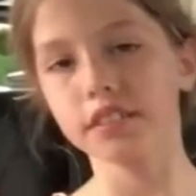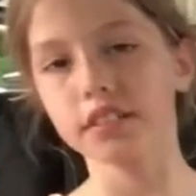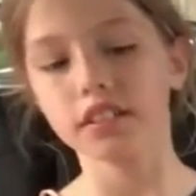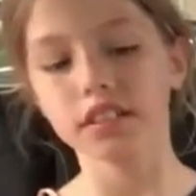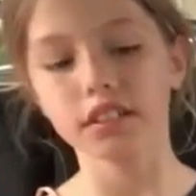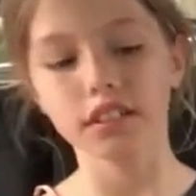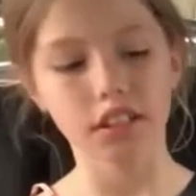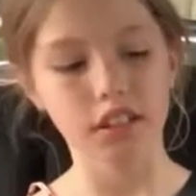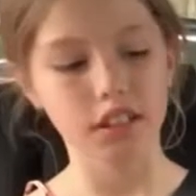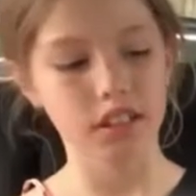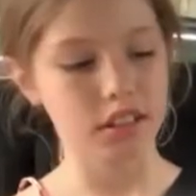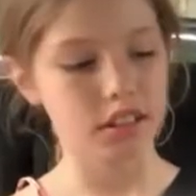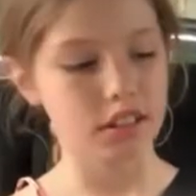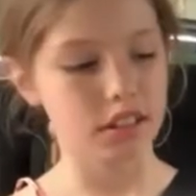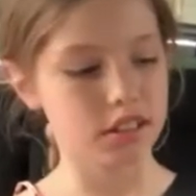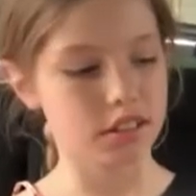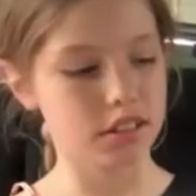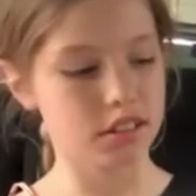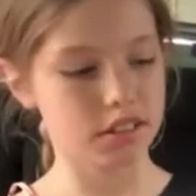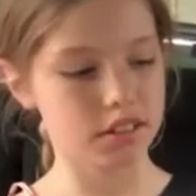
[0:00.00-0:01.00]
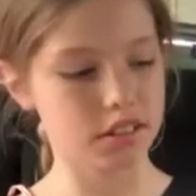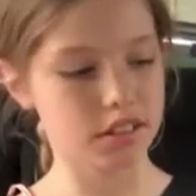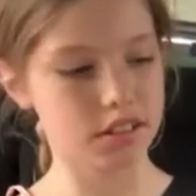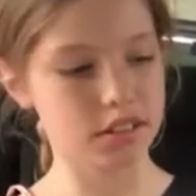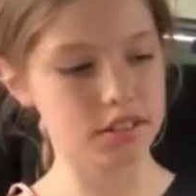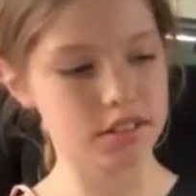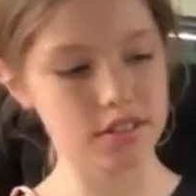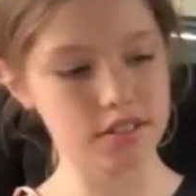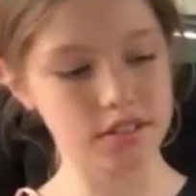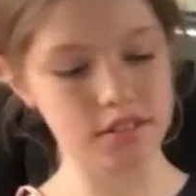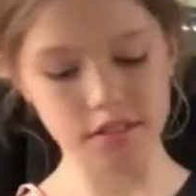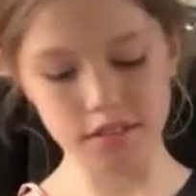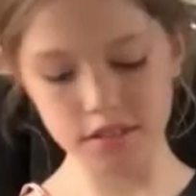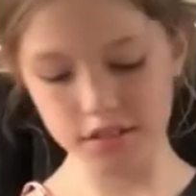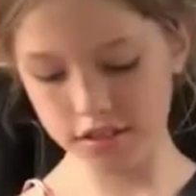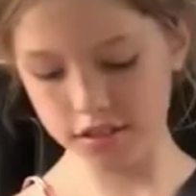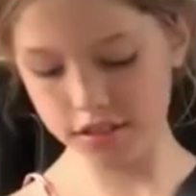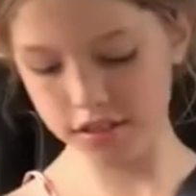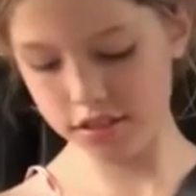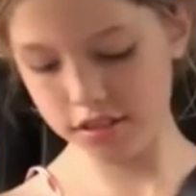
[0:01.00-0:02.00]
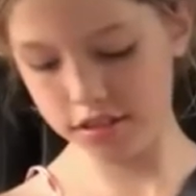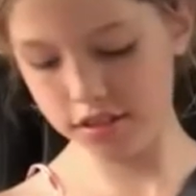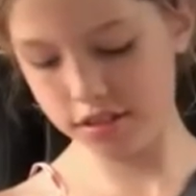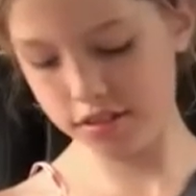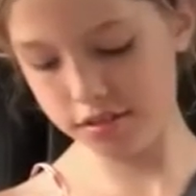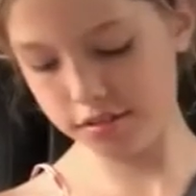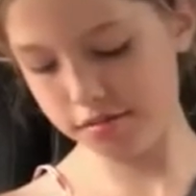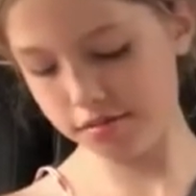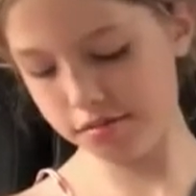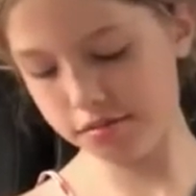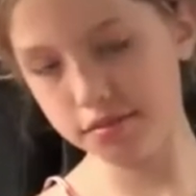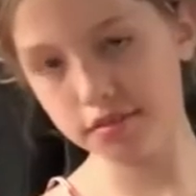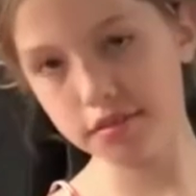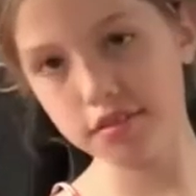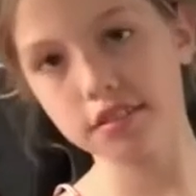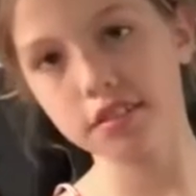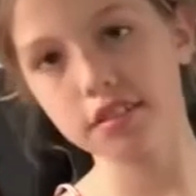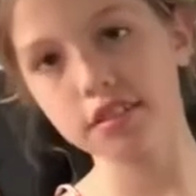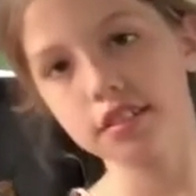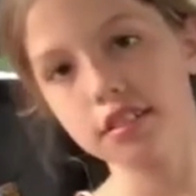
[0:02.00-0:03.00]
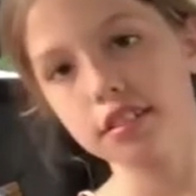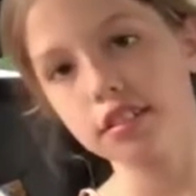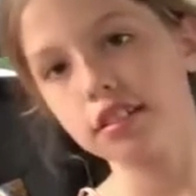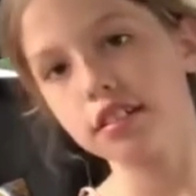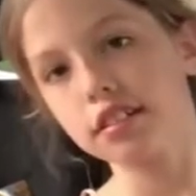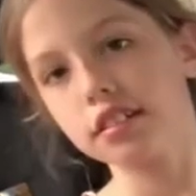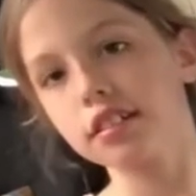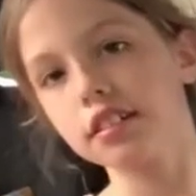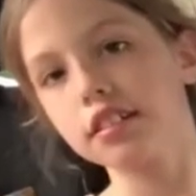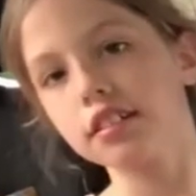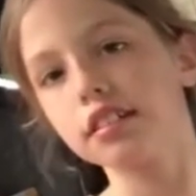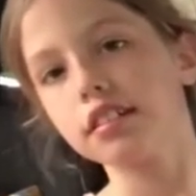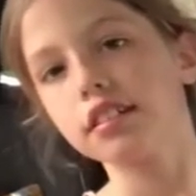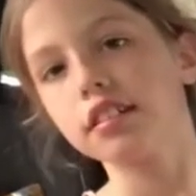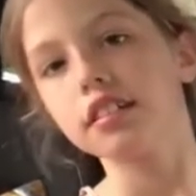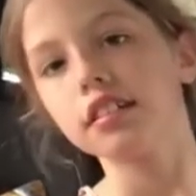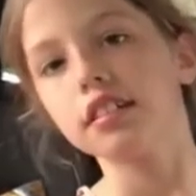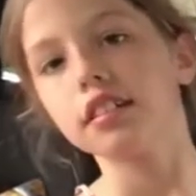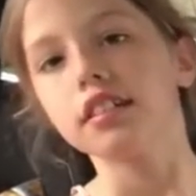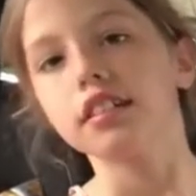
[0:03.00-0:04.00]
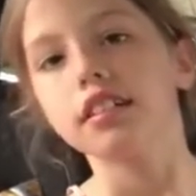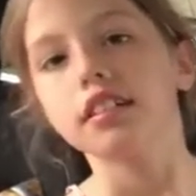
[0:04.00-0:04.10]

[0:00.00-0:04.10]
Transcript: (no one is talking)